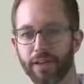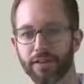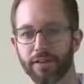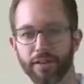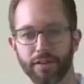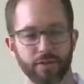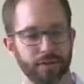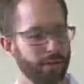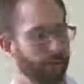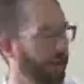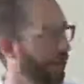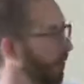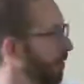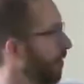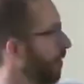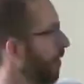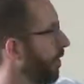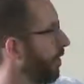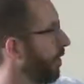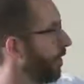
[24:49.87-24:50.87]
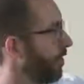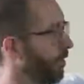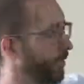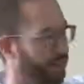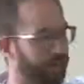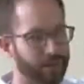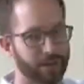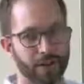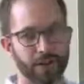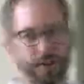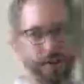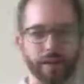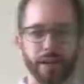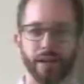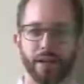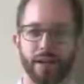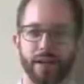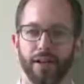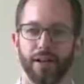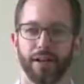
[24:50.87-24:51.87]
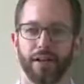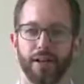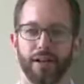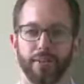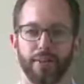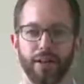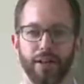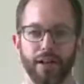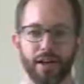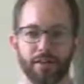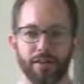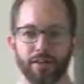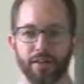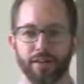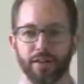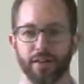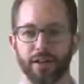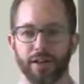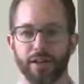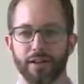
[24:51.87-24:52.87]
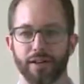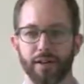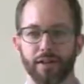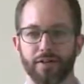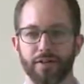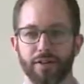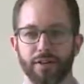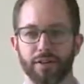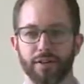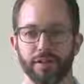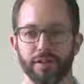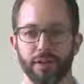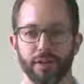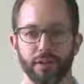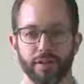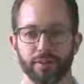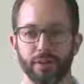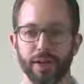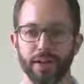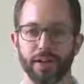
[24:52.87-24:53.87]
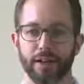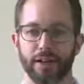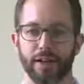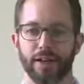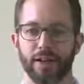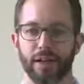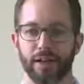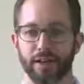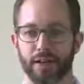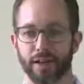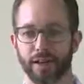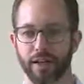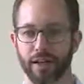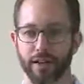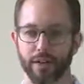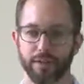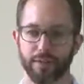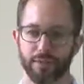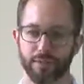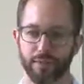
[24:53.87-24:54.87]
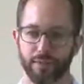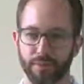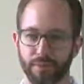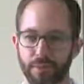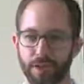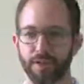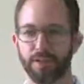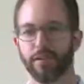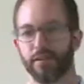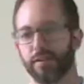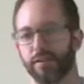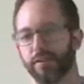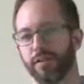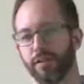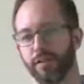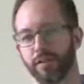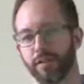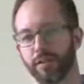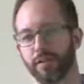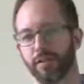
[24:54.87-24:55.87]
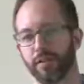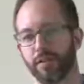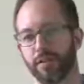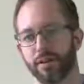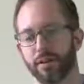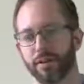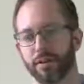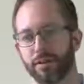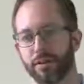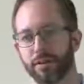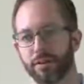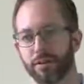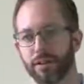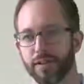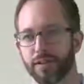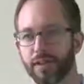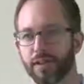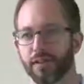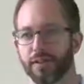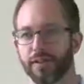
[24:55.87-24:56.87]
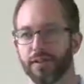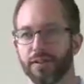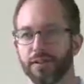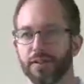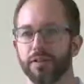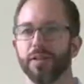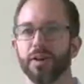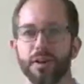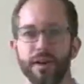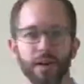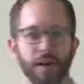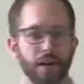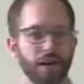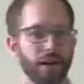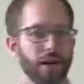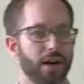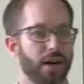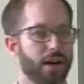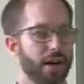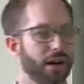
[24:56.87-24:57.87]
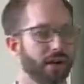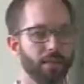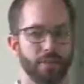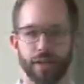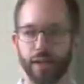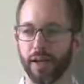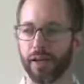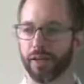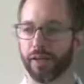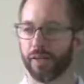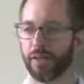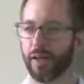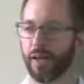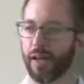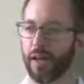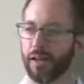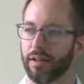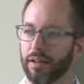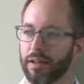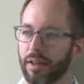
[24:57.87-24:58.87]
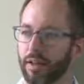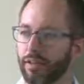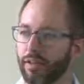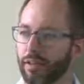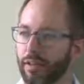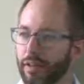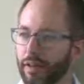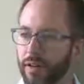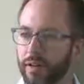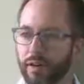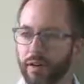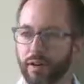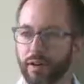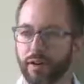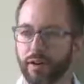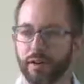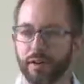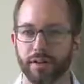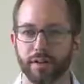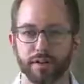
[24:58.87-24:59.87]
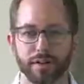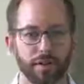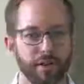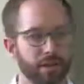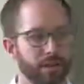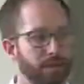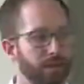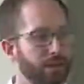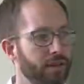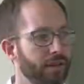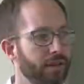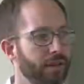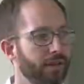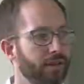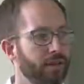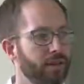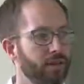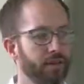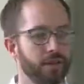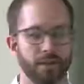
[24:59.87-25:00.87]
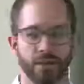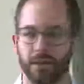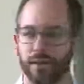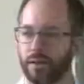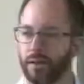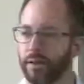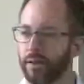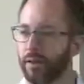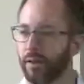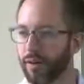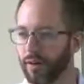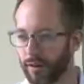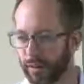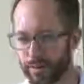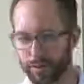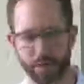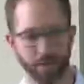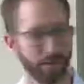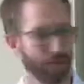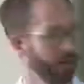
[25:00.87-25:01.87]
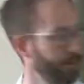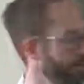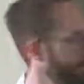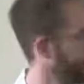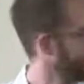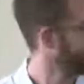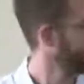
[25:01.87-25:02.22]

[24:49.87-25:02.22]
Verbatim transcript: and so if you want to follow along with this code, um, you'd have to do that, unfortunately, depending on, again, what the issue is. It could, it could also be a Java issue. Um, anything to add to that, Frito or Karsten? No, okay, great,